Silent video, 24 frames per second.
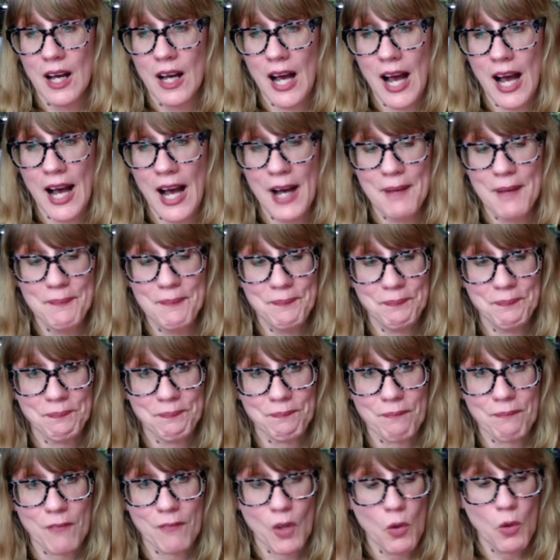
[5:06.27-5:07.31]
Um,
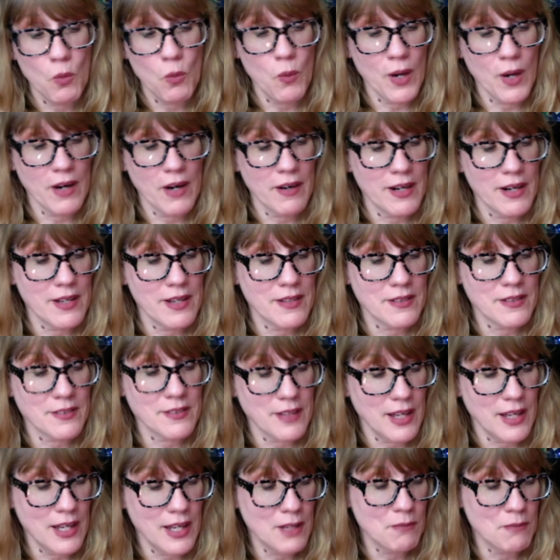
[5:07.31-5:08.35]
whereas
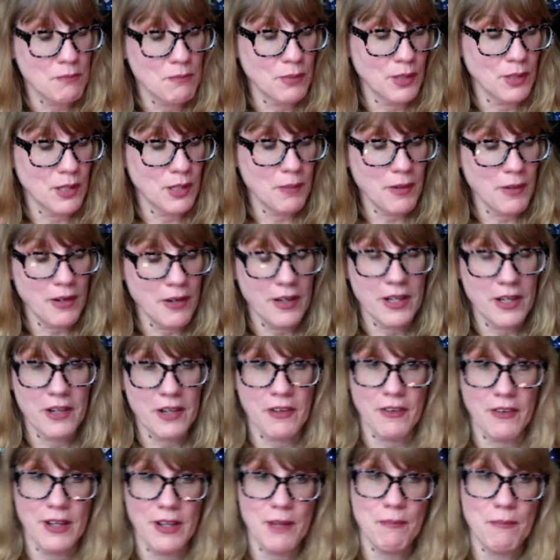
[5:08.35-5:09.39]
in Blueberry
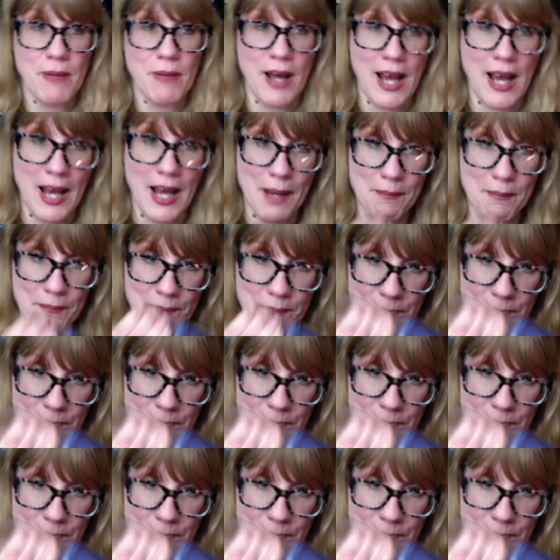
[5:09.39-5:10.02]
Cream Pop,